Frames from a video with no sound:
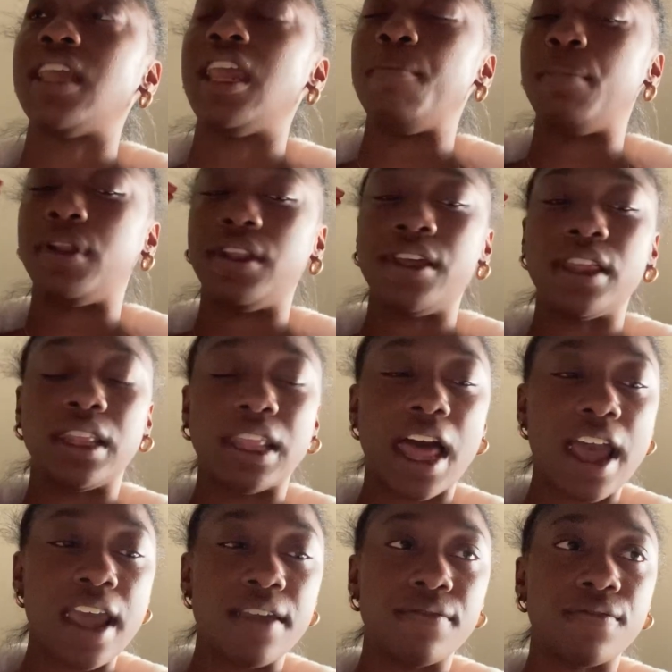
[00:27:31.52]
and plant
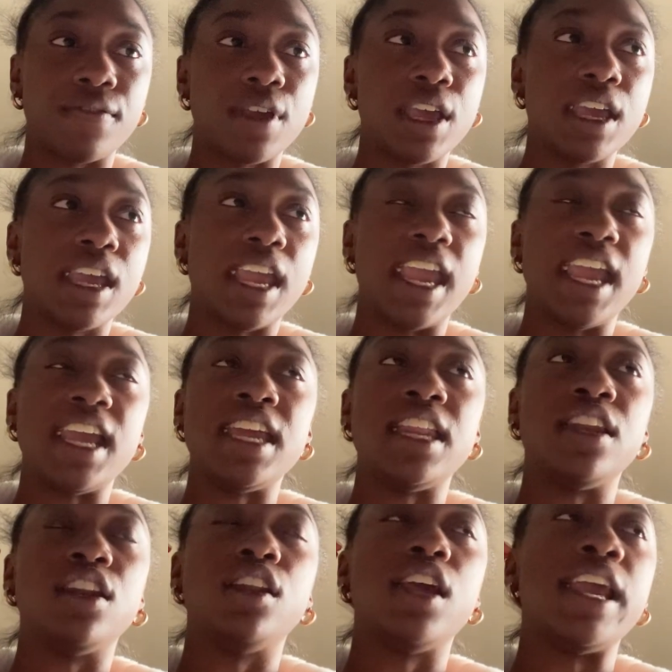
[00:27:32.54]
life and